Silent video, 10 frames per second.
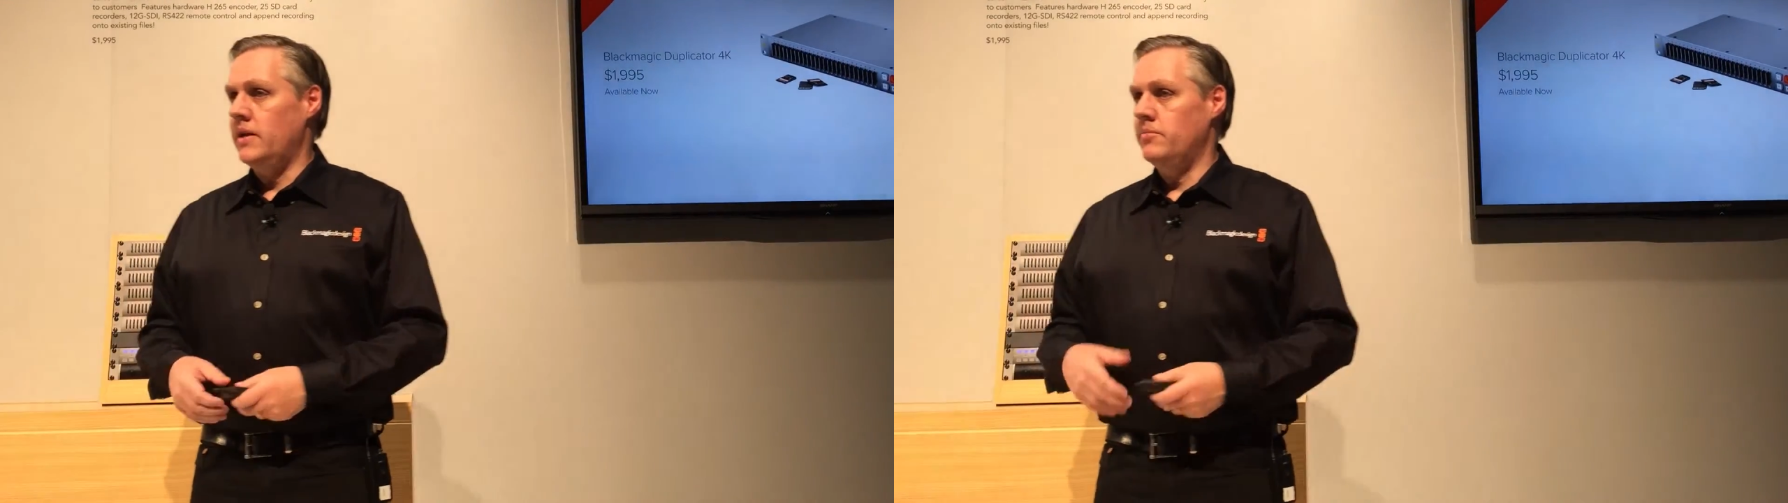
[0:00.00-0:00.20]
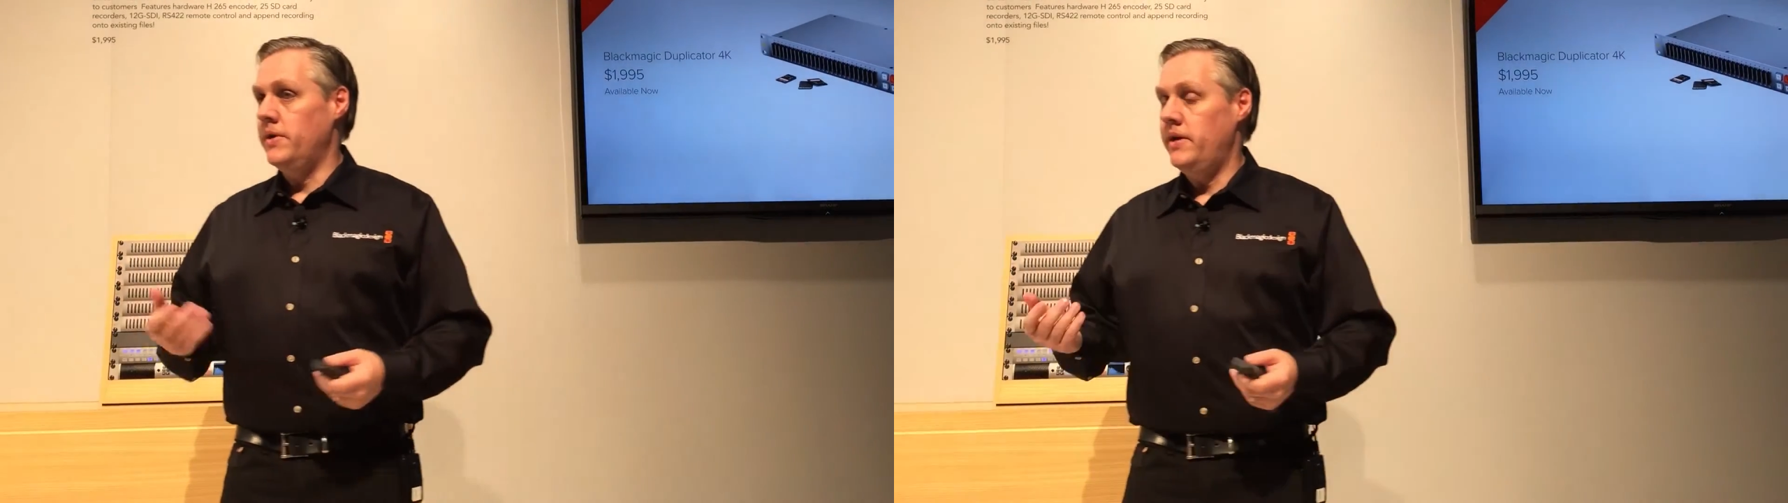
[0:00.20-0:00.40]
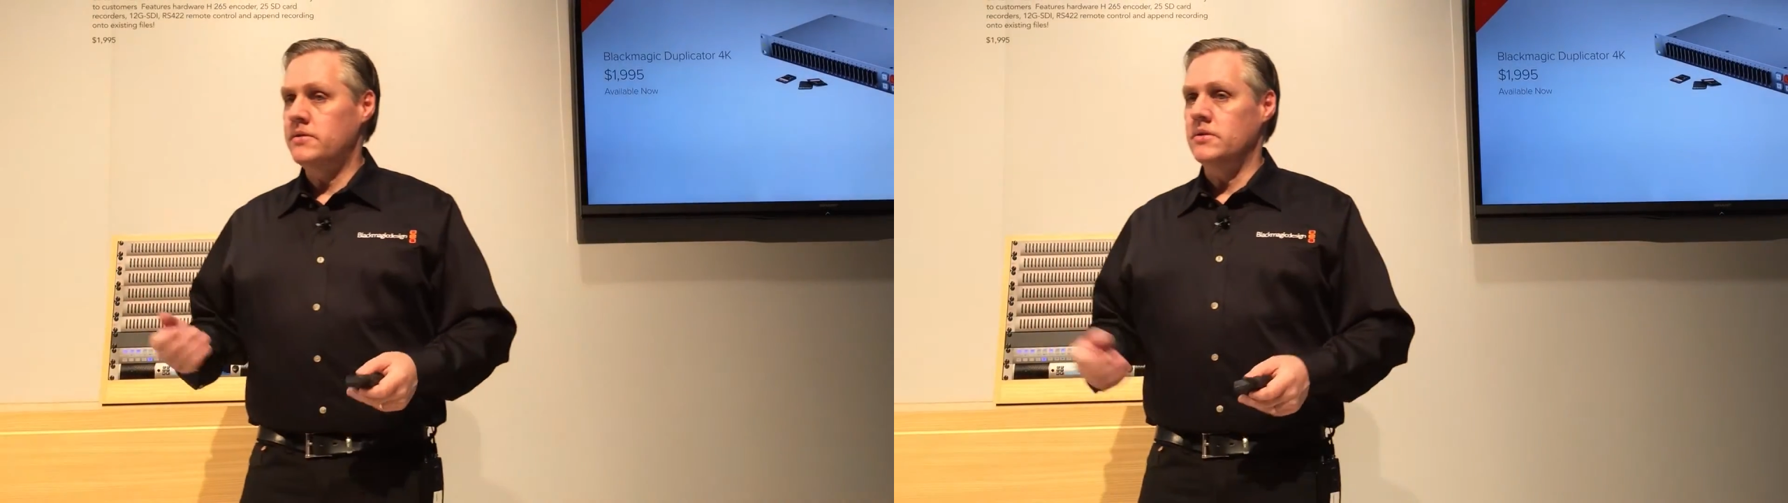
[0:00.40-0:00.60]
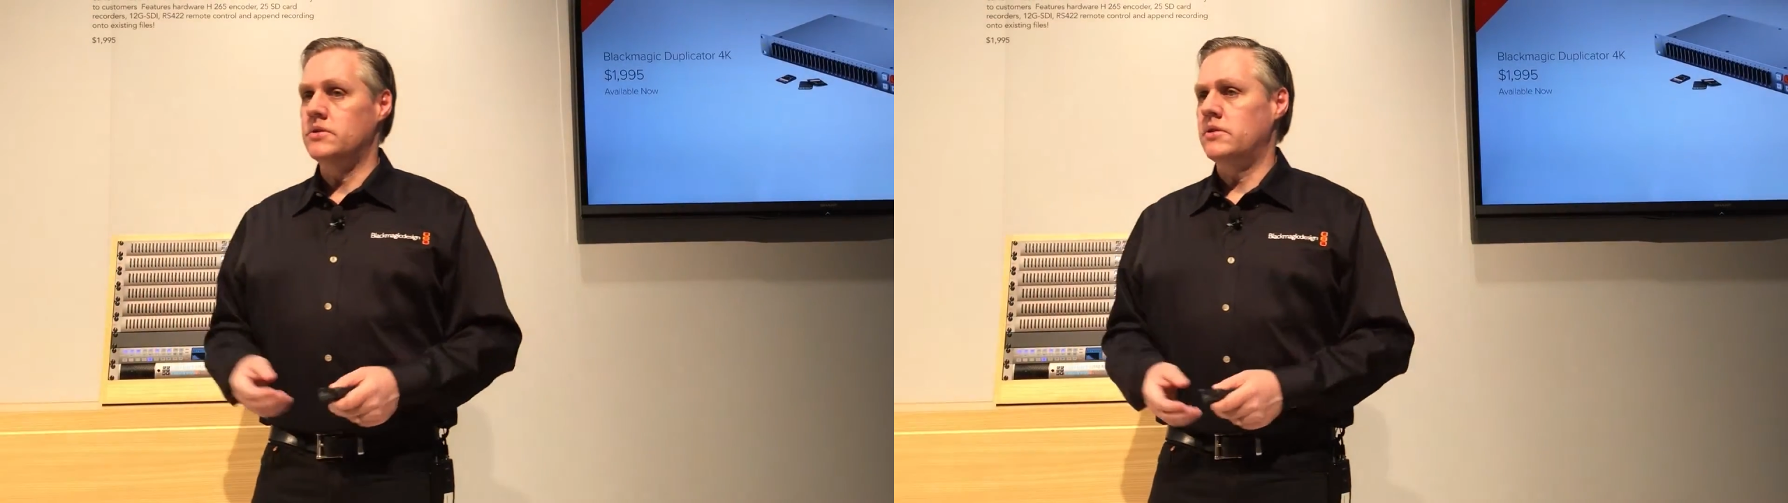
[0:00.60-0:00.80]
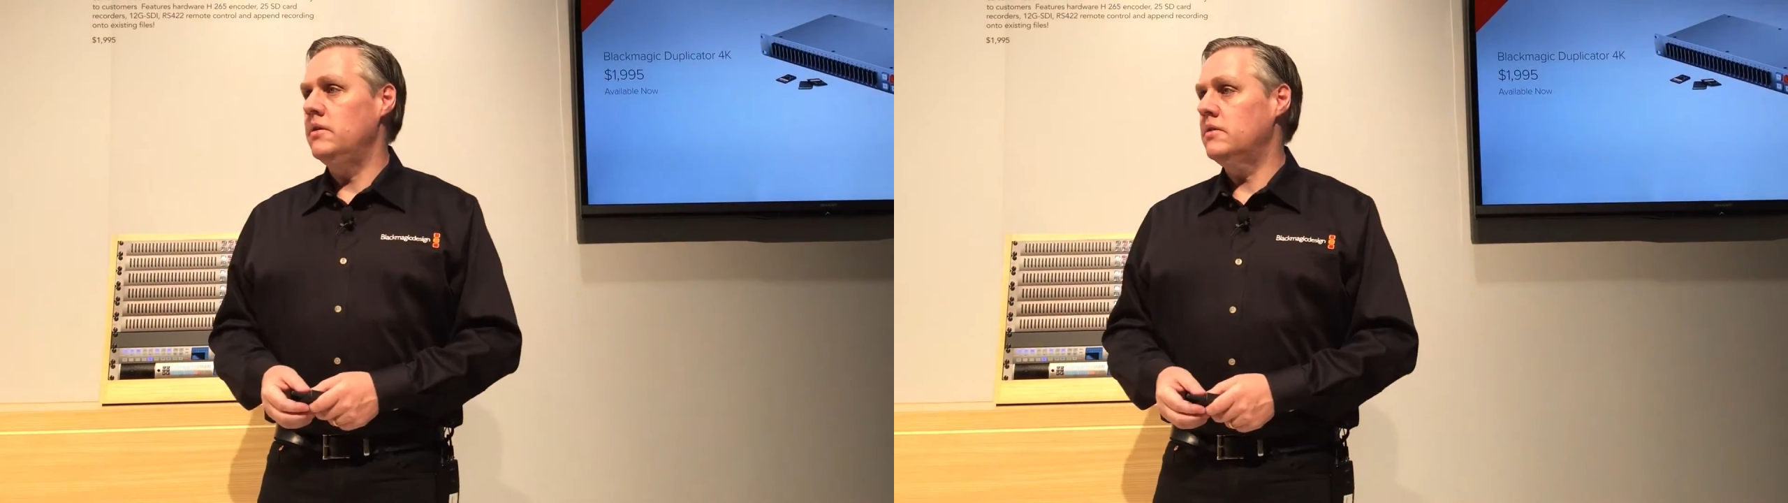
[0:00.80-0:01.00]
available now,
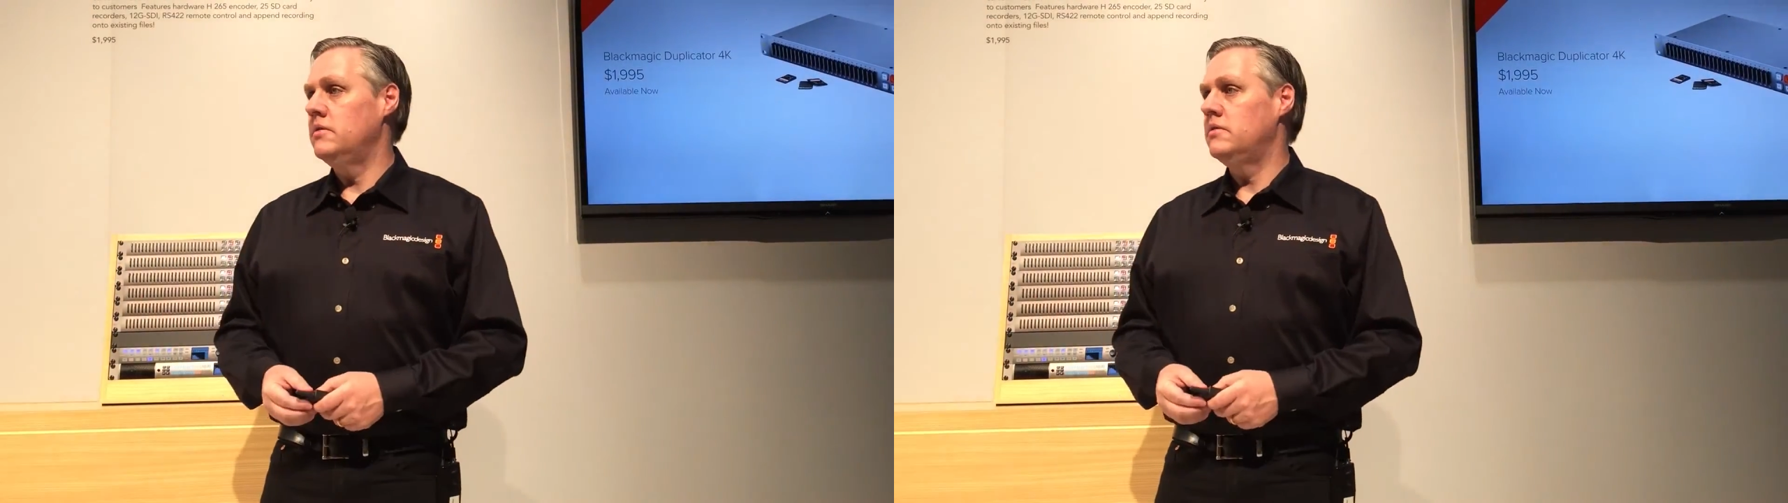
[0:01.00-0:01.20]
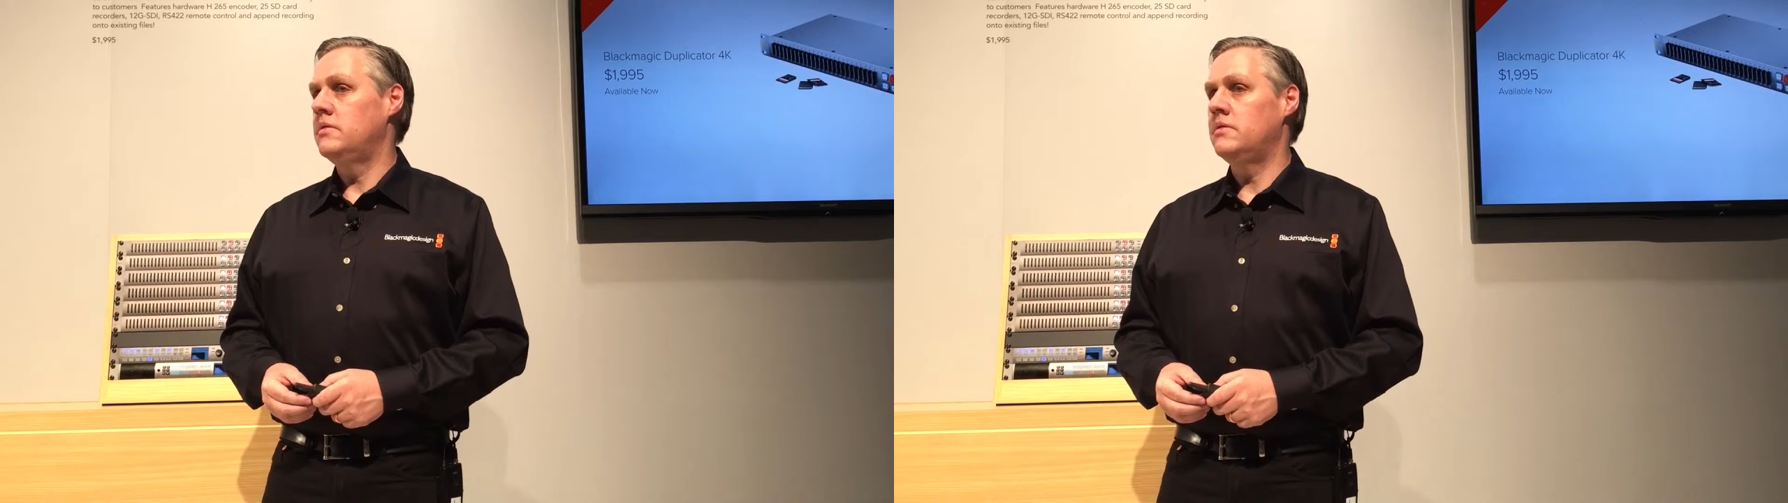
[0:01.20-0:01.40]
it's in stock,